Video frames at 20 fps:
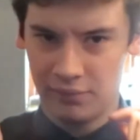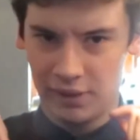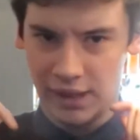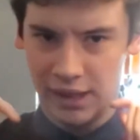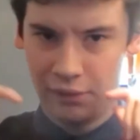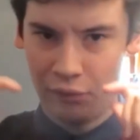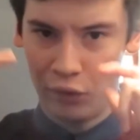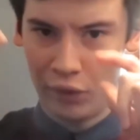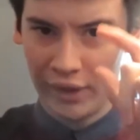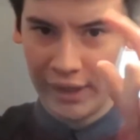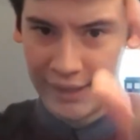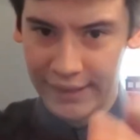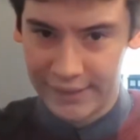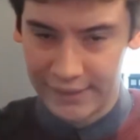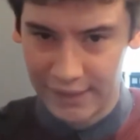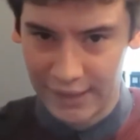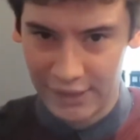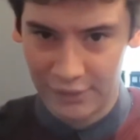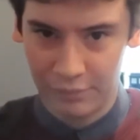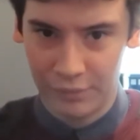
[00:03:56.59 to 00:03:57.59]
hear what he
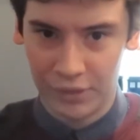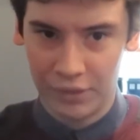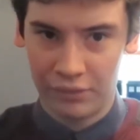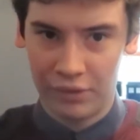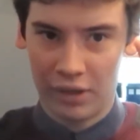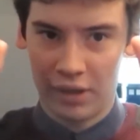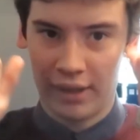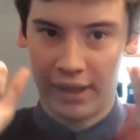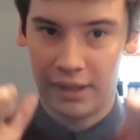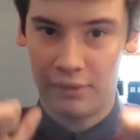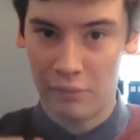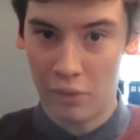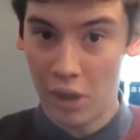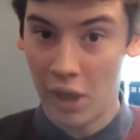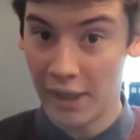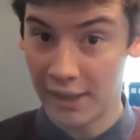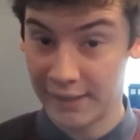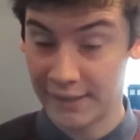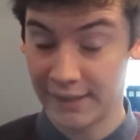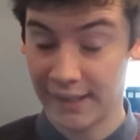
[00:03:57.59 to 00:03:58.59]
says but you can't hear
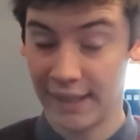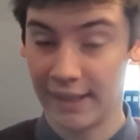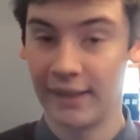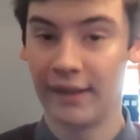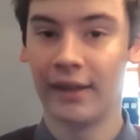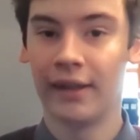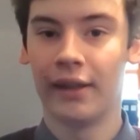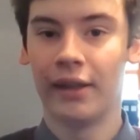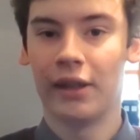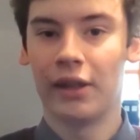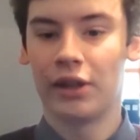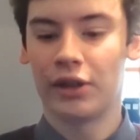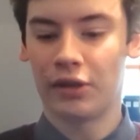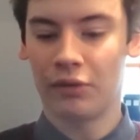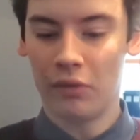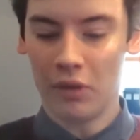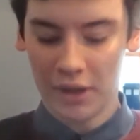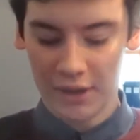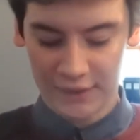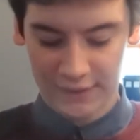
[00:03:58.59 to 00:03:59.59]
what I say.
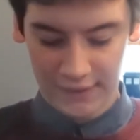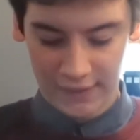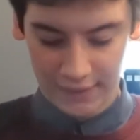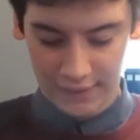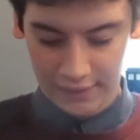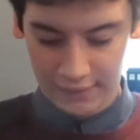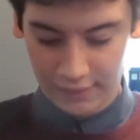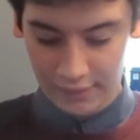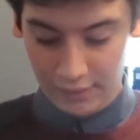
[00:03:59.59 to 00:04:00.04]
So what I say